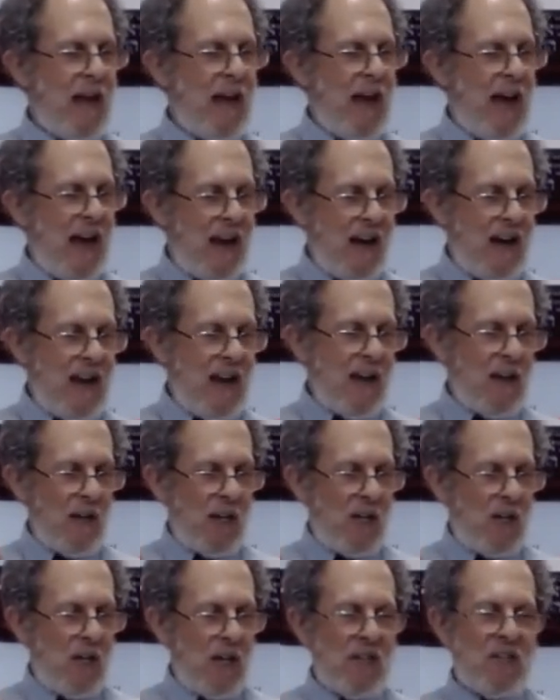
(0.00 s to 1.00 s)
And in
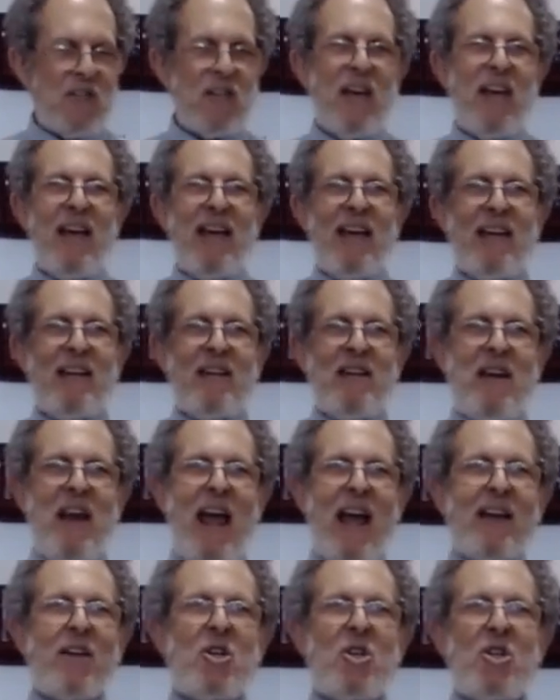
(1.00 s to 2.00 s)
English, it's
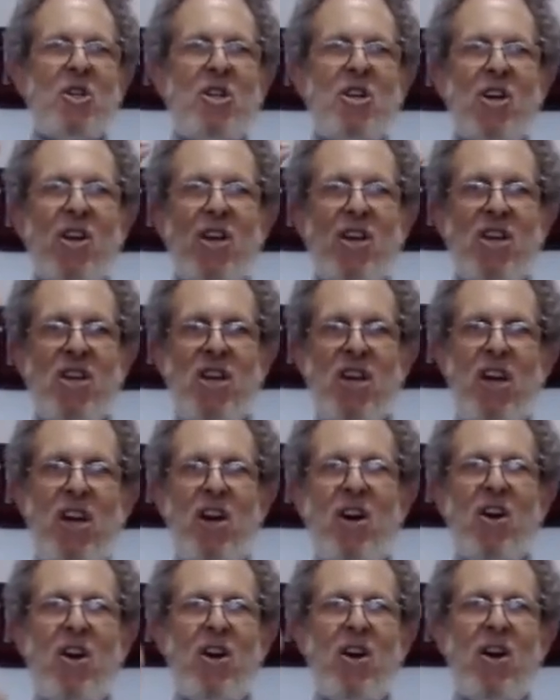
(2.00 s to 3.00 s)
next
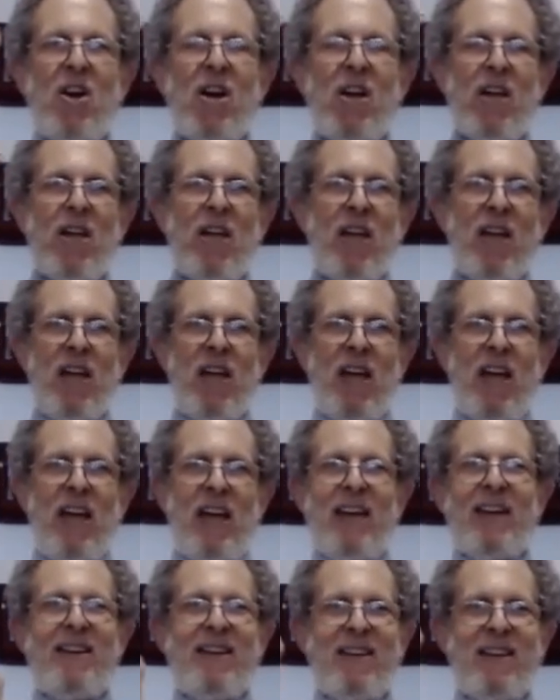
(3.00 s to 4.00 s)
year
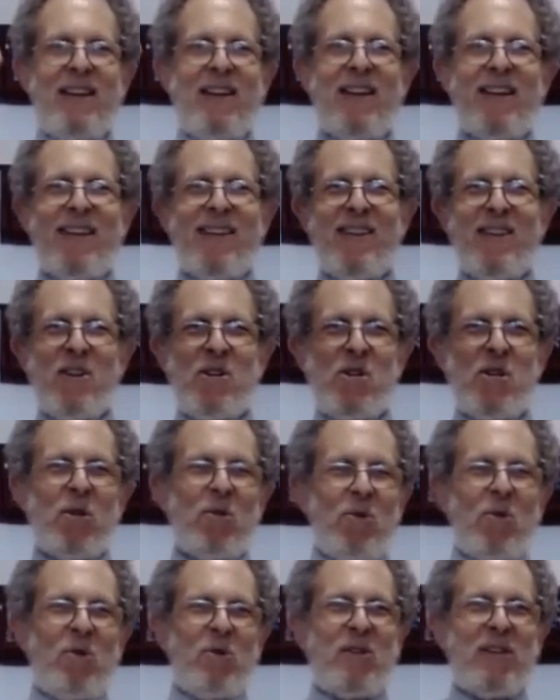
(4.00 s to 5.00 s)
in
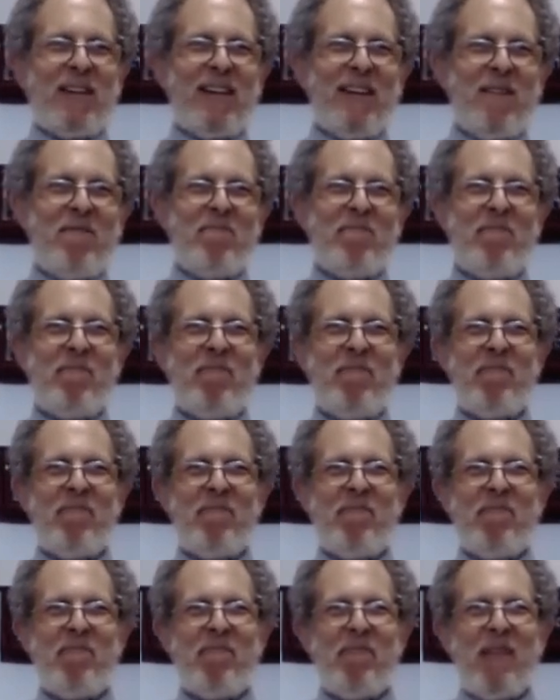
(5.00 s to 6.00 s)
Jerusalem.
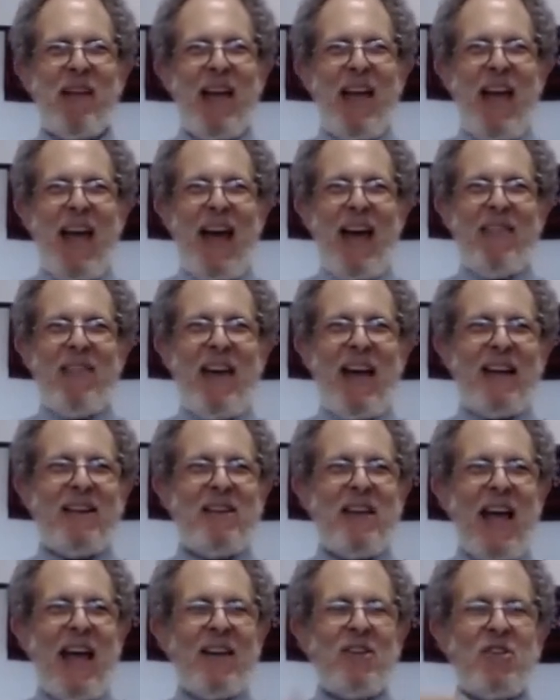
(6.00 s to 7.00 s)
And
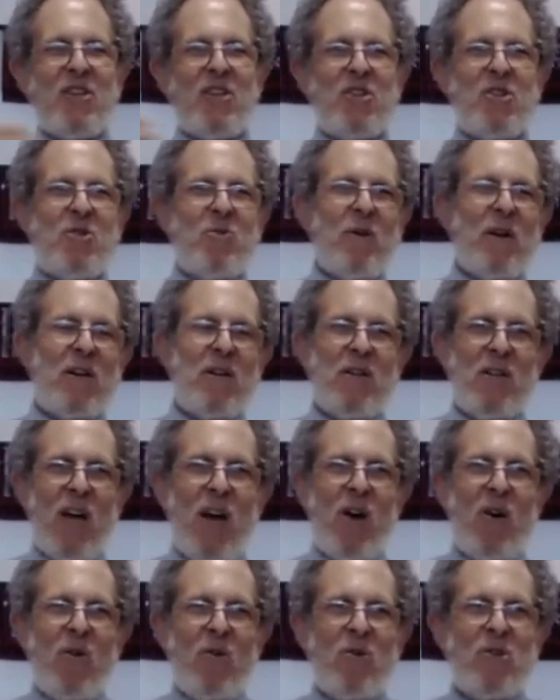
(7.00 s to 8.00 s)
that takes us to a
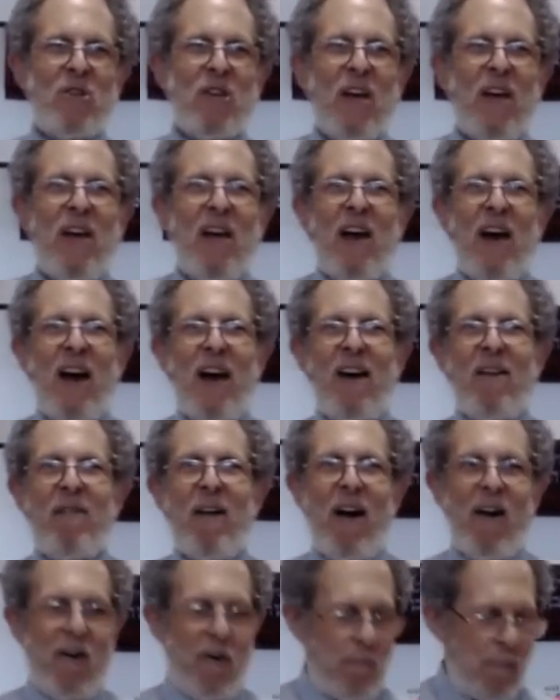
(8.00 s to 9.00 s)
close of
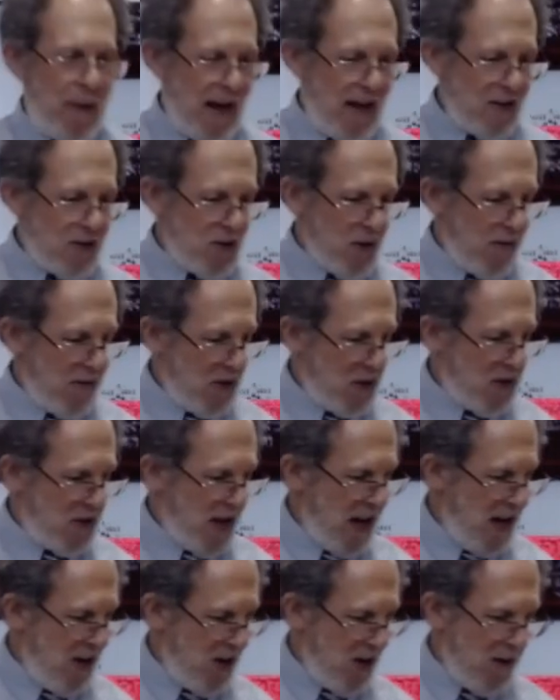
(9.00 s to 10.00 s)
our Passover
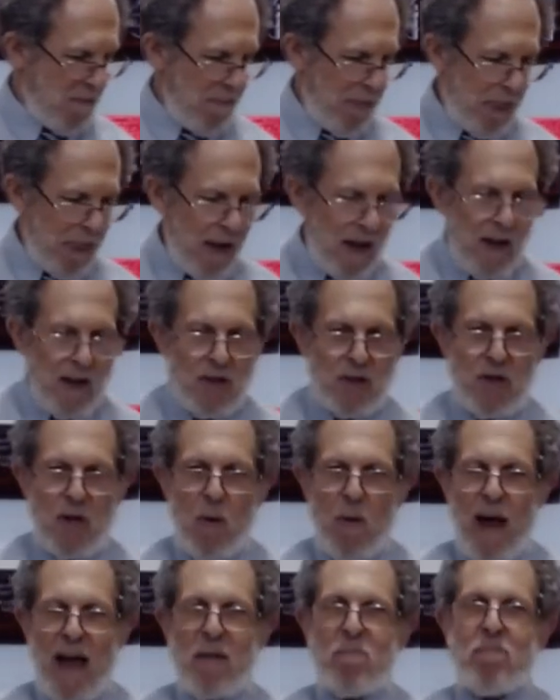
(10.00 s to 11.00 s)
Seder.
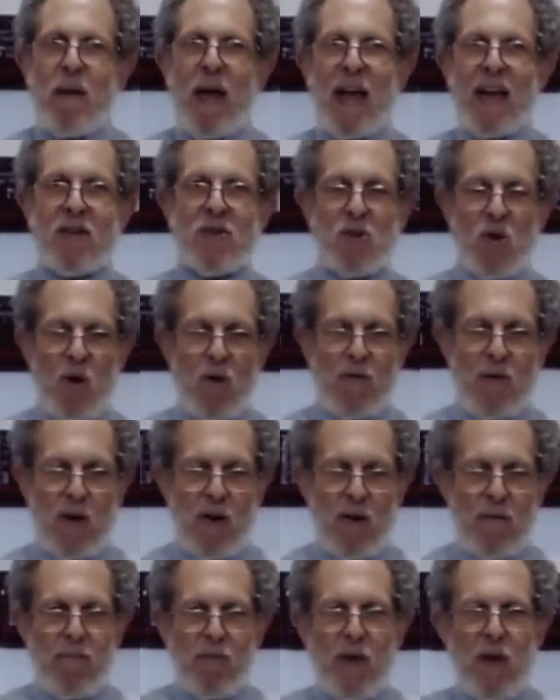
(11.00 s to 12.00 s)
So at
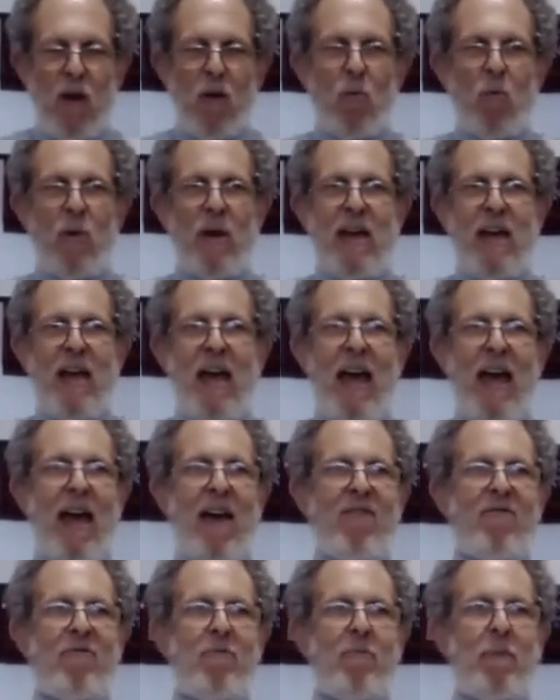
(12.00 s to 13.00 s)
Passover, we
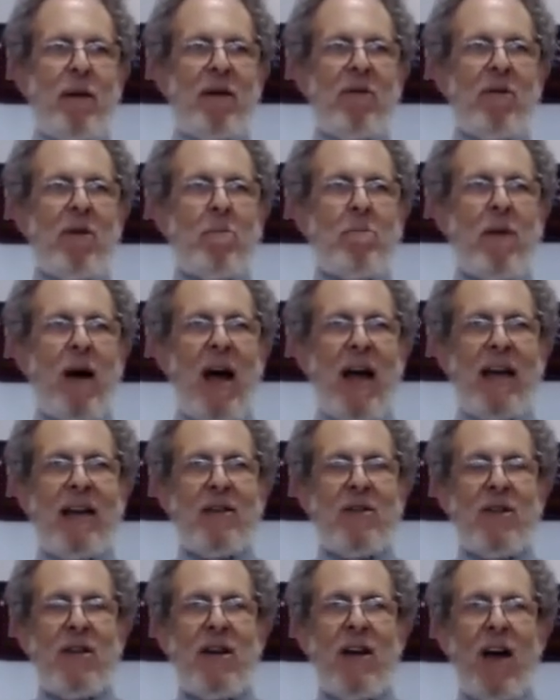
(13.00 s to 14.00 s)
have been
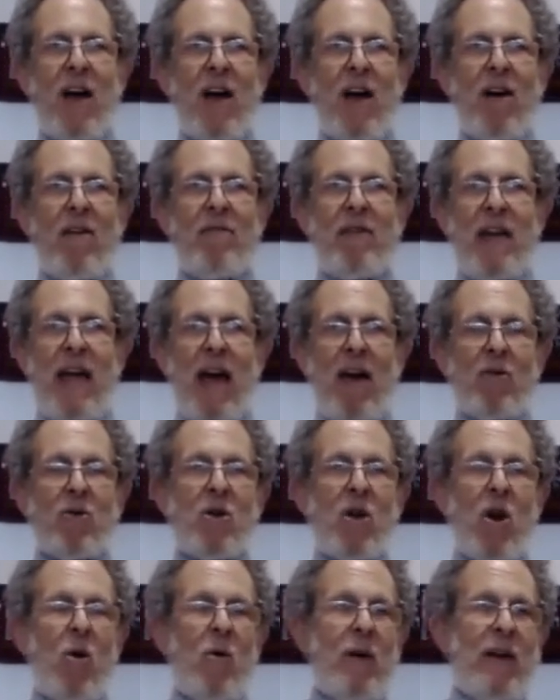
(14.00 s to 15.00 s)
reminded of the
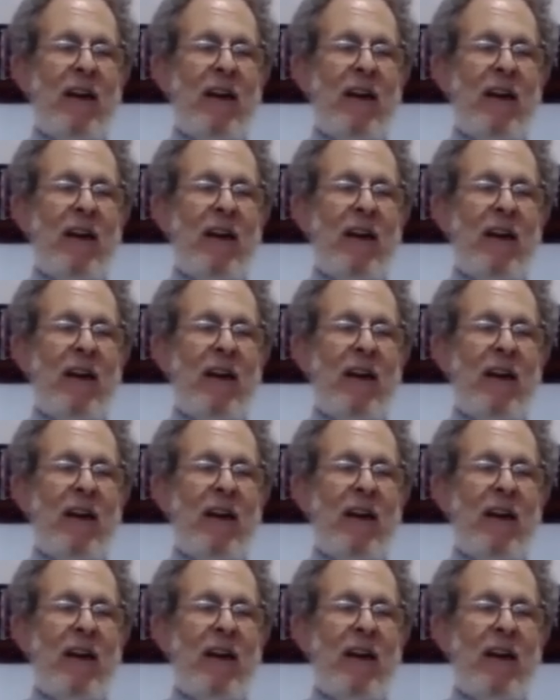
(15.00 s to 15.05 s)
outgoing